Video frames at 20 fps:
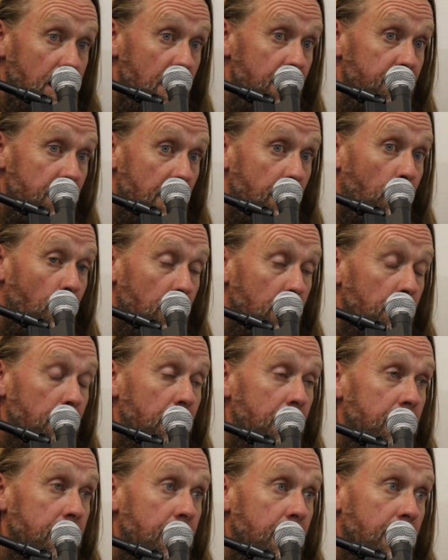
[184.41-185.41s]
and they want to
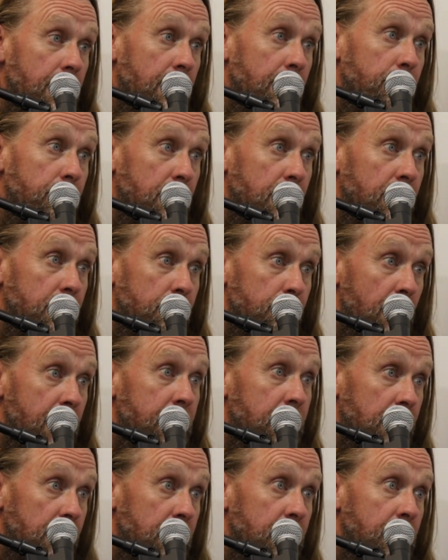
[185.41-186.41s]
be there because
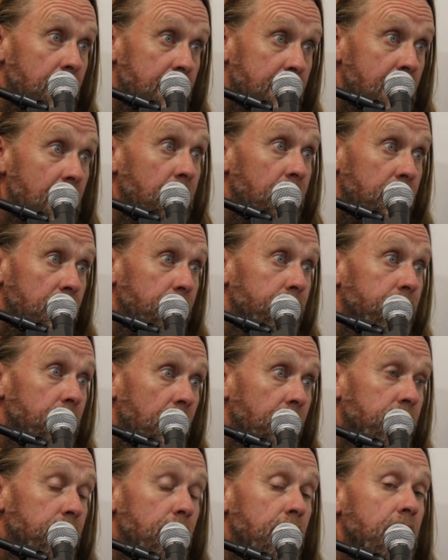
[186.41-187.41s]
mentally they're telling
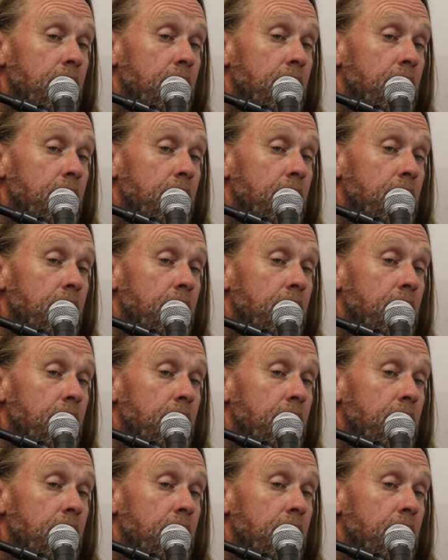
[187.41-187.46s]
themselves to be.